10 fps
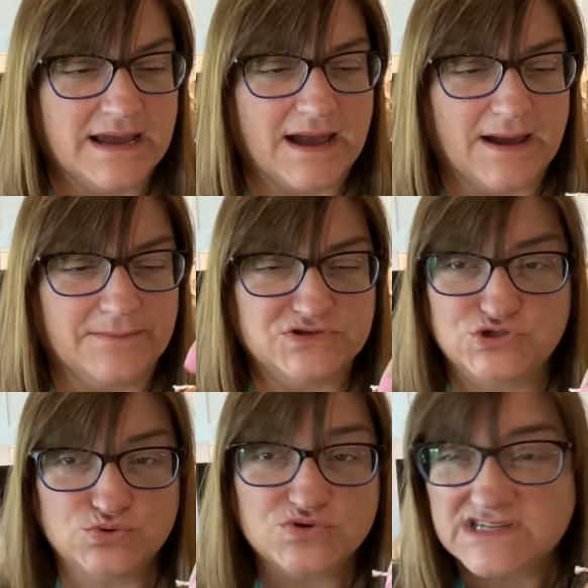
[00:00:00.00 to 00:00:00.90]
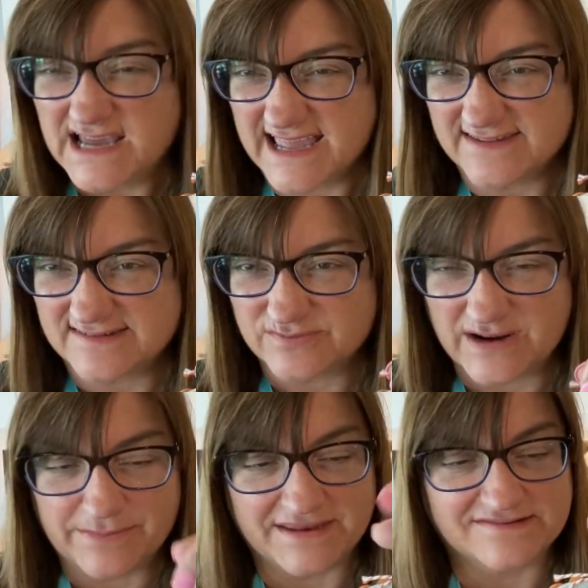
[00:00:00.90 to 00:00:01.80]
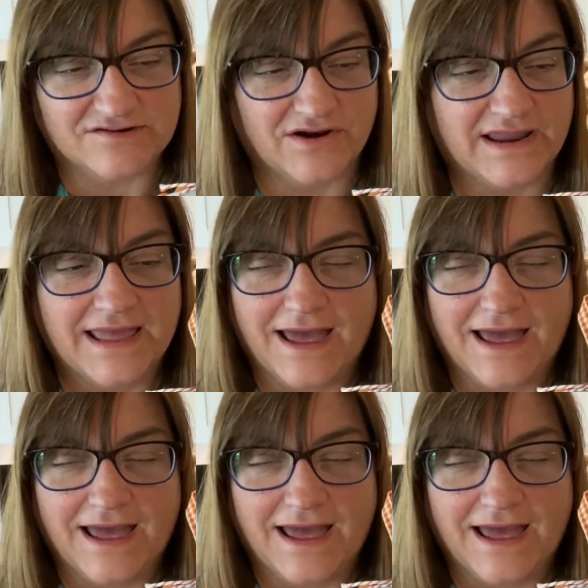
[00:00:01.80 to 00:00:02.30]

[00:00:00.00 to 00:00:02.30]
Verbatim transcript: Um, jute, I guess is what I meant, sorry.